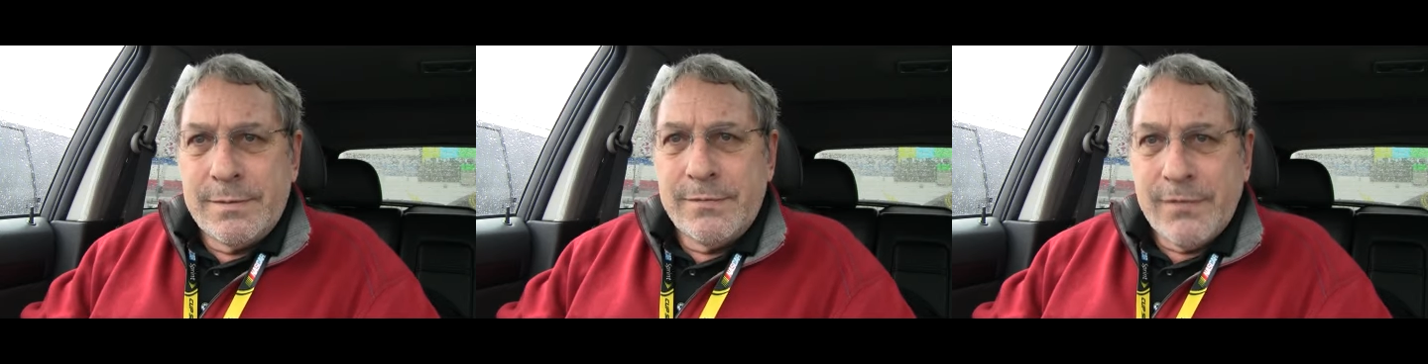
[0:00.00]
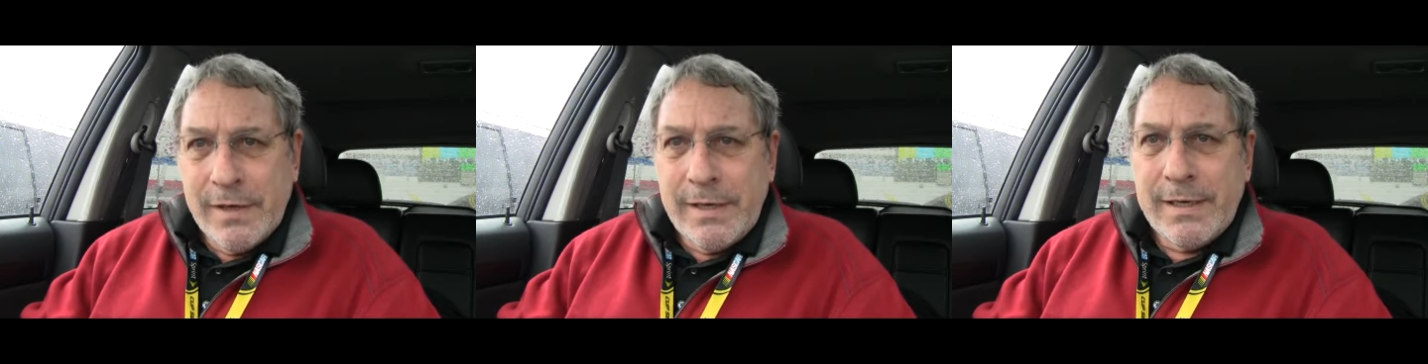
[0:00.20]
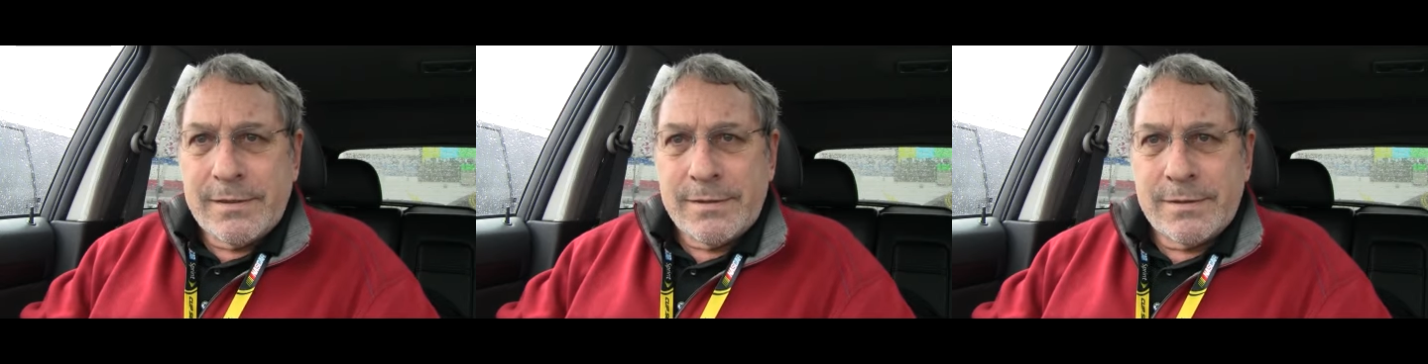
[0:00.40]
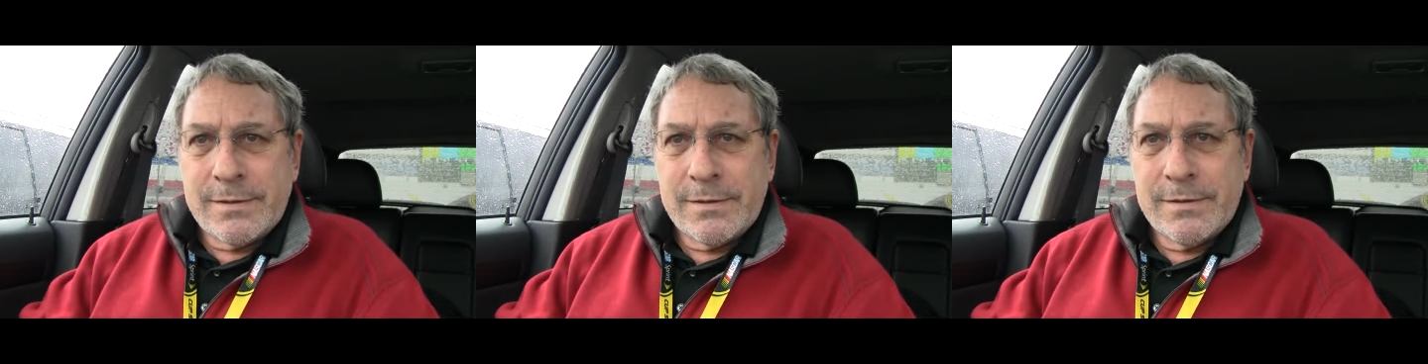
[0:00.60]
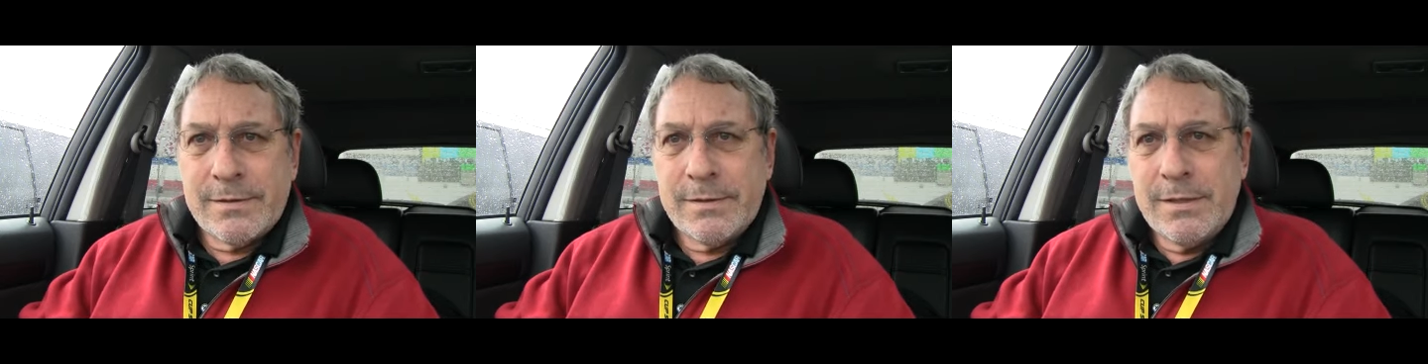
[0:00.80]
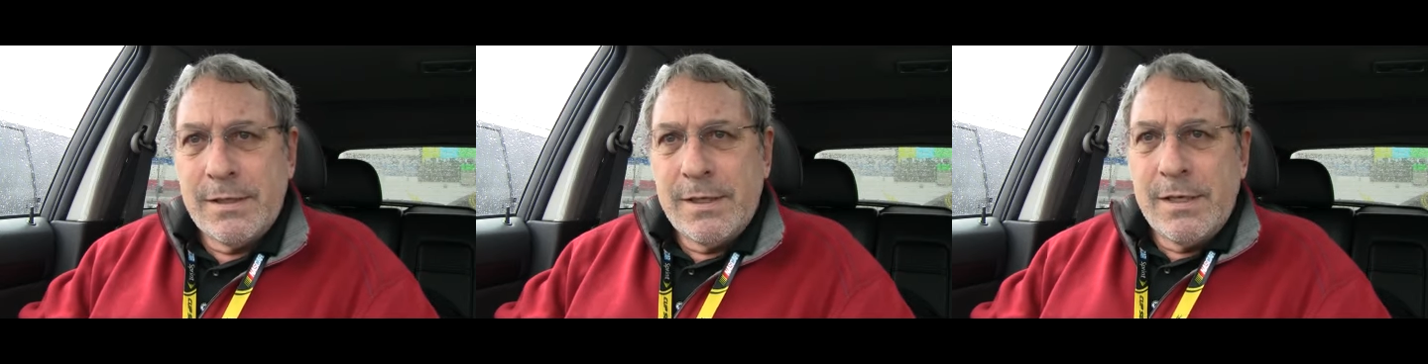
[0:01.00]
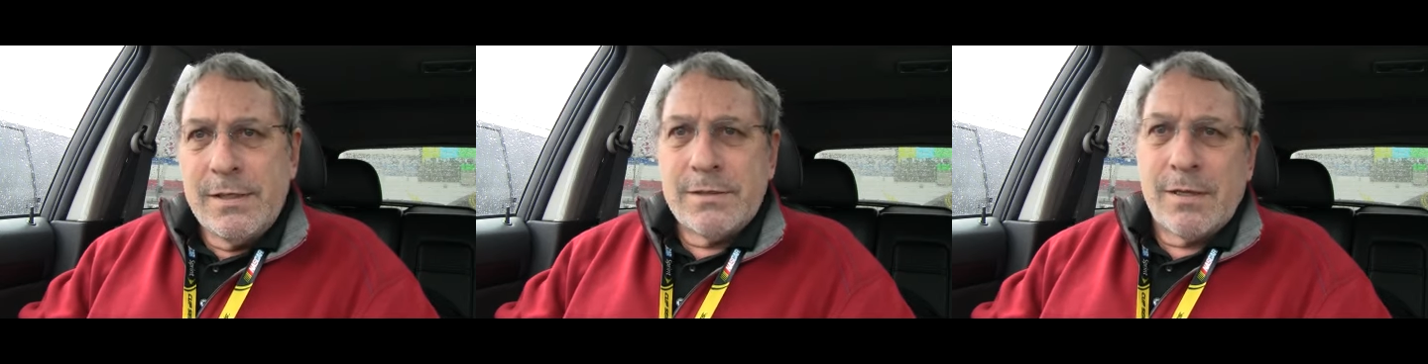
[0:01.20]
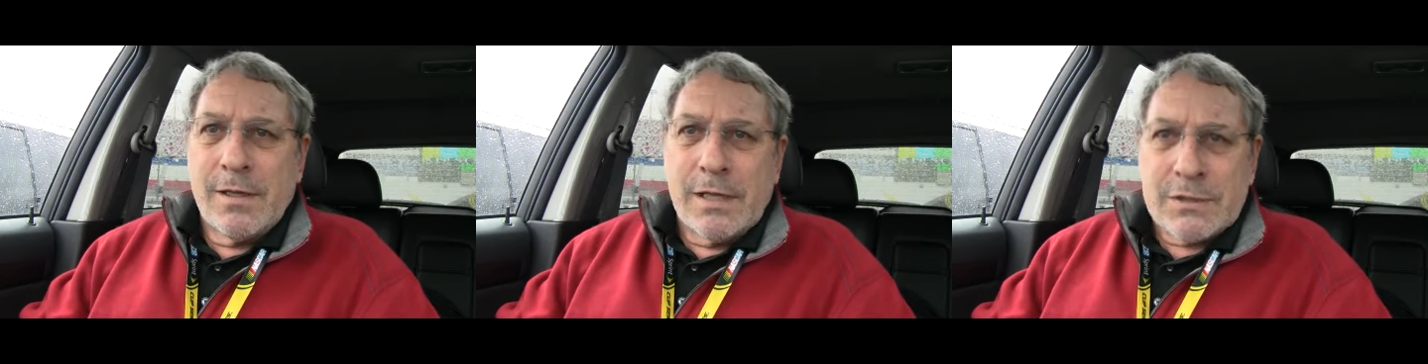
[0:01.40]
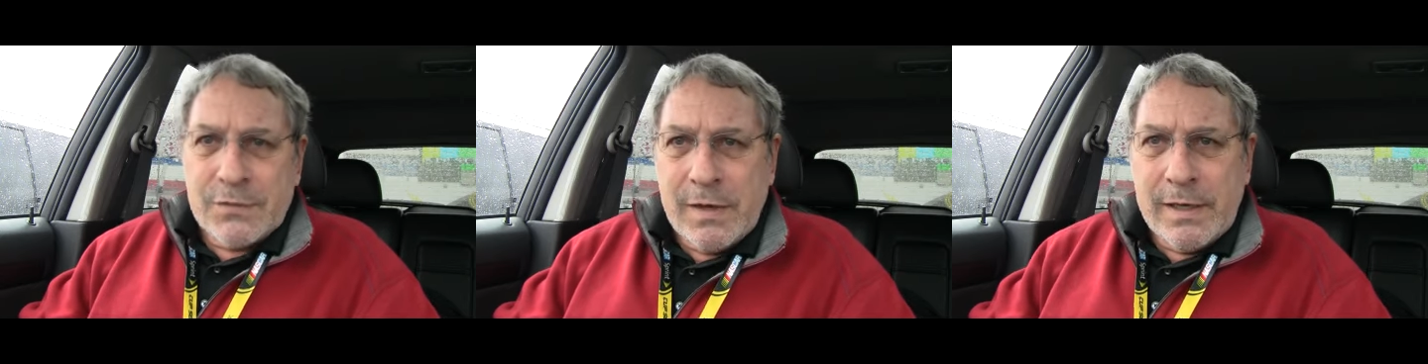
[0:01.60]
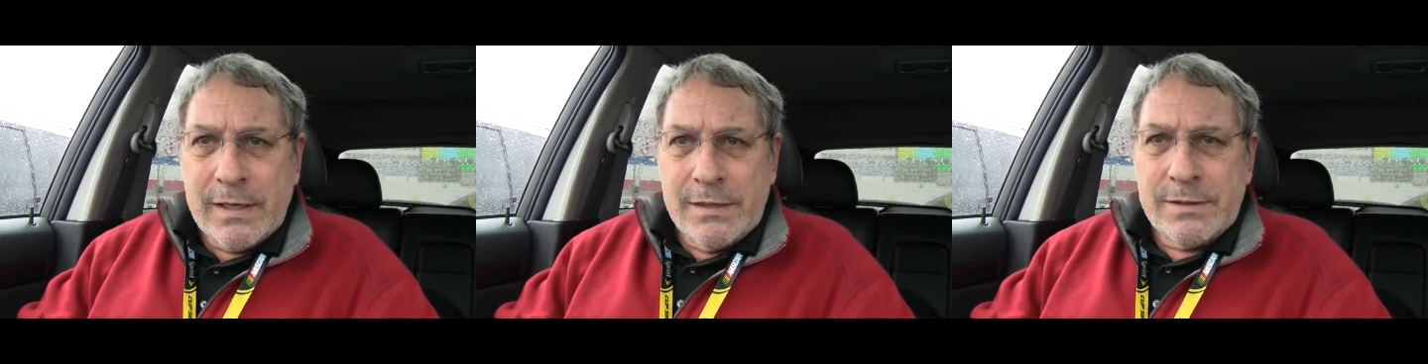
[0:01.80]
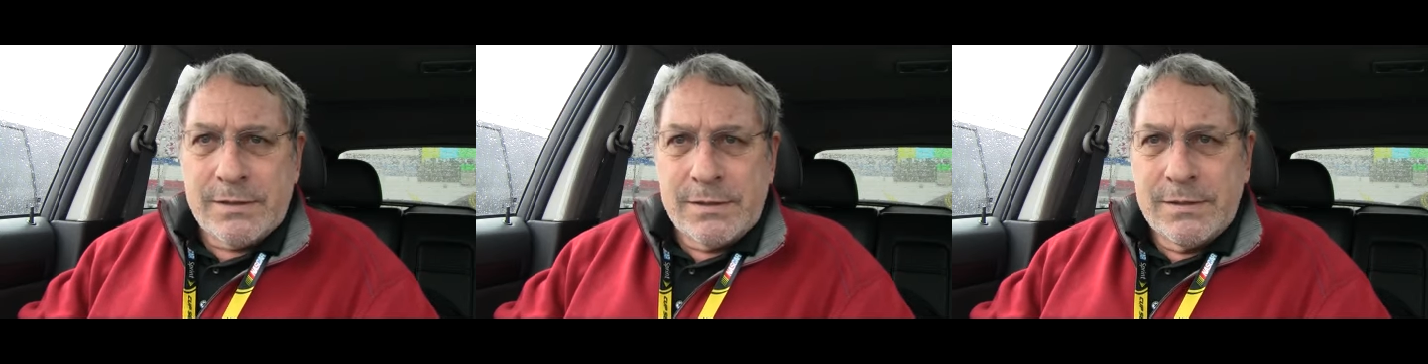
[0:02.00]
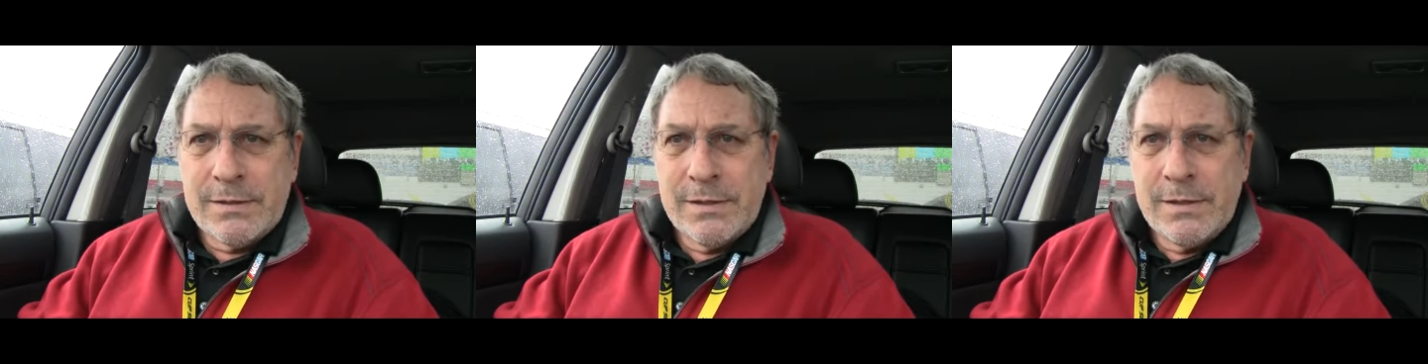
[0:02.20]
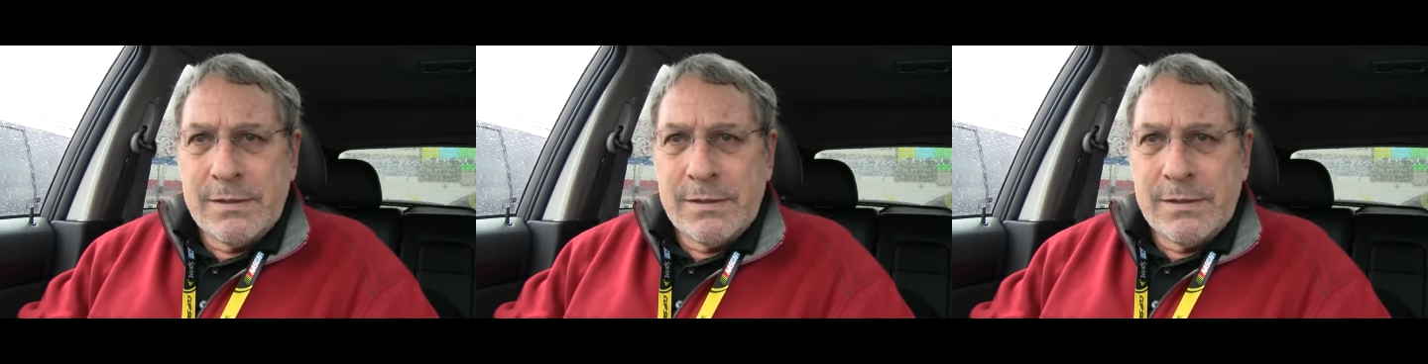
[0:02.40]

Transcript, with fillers: Phoenix to Las Vegas